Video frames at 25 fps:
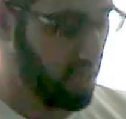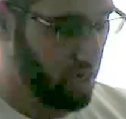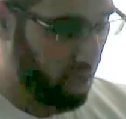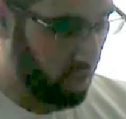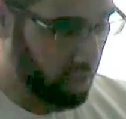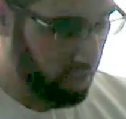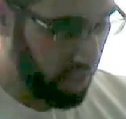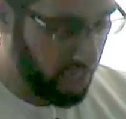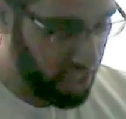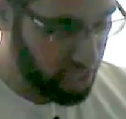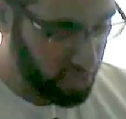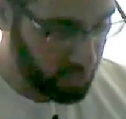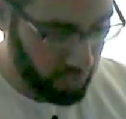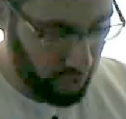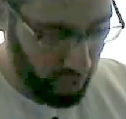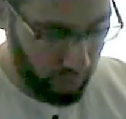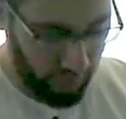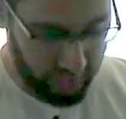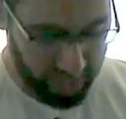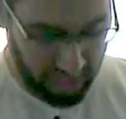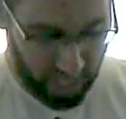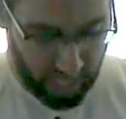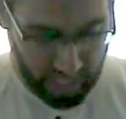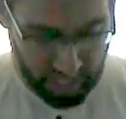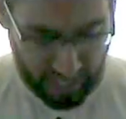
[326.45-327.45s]
Allah subhanahu
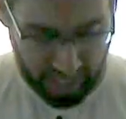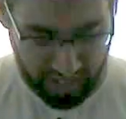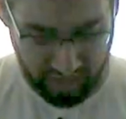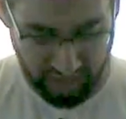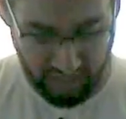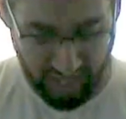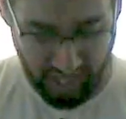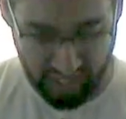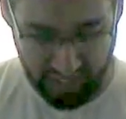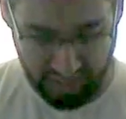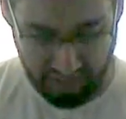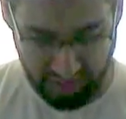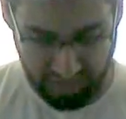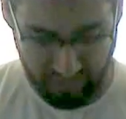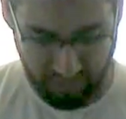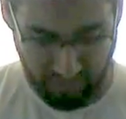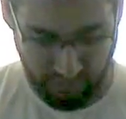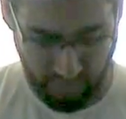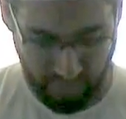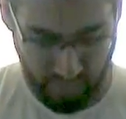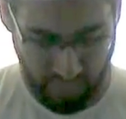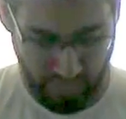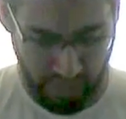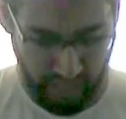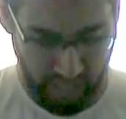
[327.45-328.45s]
wa ta'ala says,
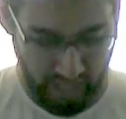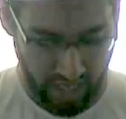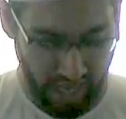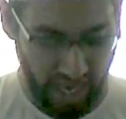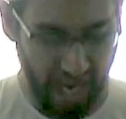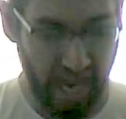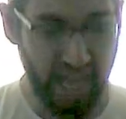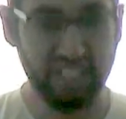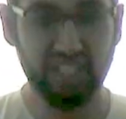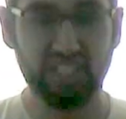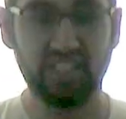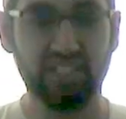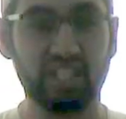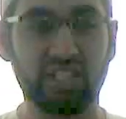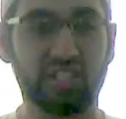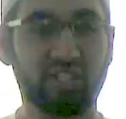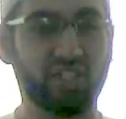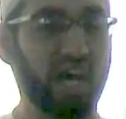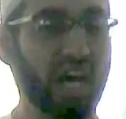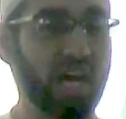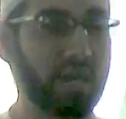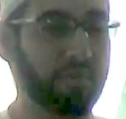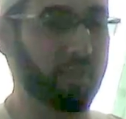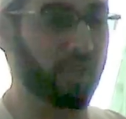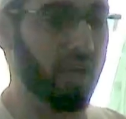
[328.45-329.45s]
Hasn't the
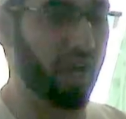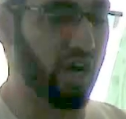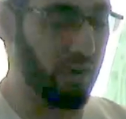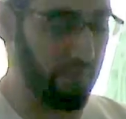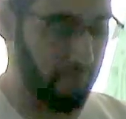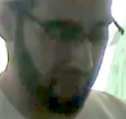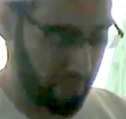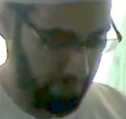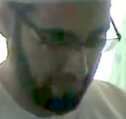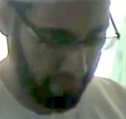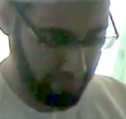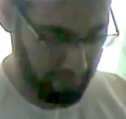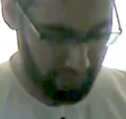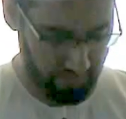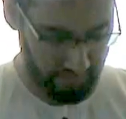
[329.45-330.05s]
time come